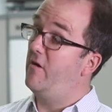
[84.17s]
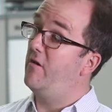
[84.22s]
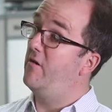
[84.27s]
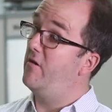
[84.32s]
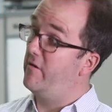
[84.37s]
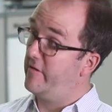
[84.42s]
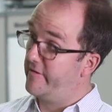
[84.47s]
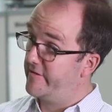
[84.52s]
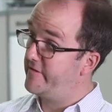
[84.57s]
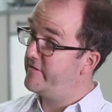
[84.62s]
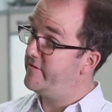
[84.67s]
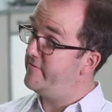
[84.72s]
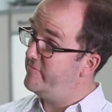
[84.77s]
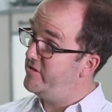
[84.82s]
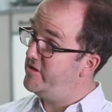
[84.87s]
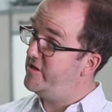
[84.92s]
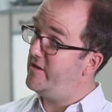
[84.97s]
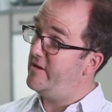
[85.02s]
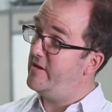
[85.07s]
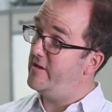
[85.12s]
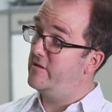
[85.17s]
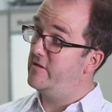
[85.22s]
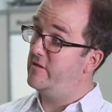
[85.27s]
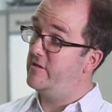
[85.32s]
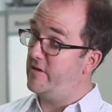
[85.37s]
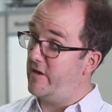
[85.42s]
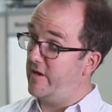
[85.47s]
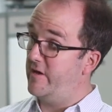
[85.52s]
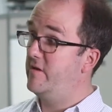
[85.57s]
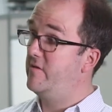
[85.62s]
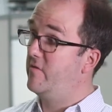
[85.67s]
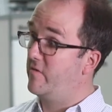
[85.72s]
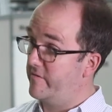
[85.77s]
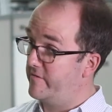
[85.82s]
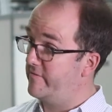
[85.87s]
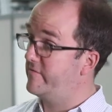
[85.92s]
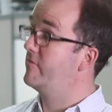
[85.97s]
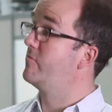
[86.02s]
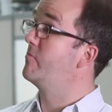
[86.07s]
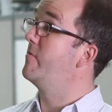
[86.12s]
also change in
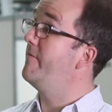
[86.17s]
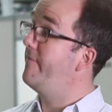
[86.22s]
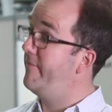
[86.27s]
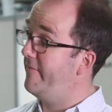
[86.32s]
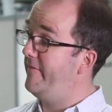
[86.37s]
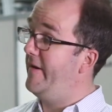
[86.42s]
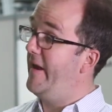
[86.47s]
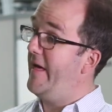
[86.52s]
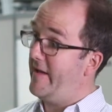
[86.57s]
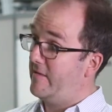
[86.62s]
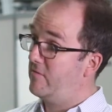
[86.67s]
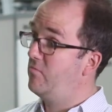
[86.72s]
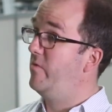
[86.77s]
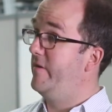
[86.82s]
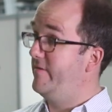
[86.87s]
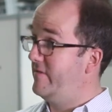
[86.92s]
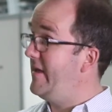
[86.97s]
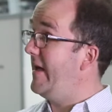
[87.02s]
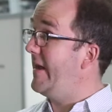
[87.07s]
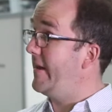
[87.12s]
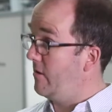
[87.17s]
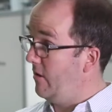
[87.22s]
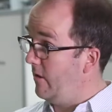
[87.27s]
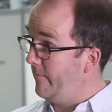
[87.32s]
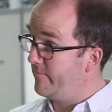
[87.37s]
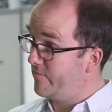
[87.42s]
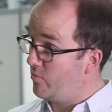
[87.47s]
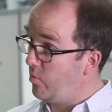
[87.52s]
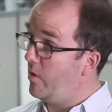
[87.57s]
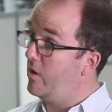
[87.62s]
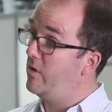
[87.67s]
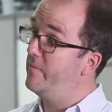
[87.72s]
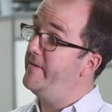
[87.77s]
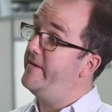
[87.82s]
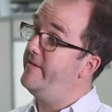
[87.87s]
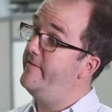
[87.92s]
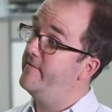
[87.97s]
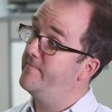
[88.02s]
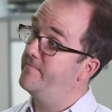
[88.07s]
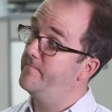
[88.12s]
order to reflect what telecoms will be?